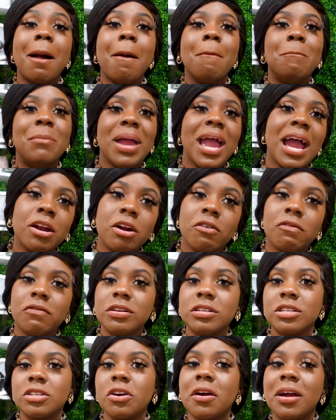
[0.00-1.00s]
a banner
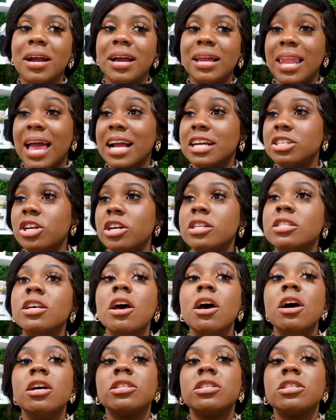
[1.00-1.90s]
for certain collections.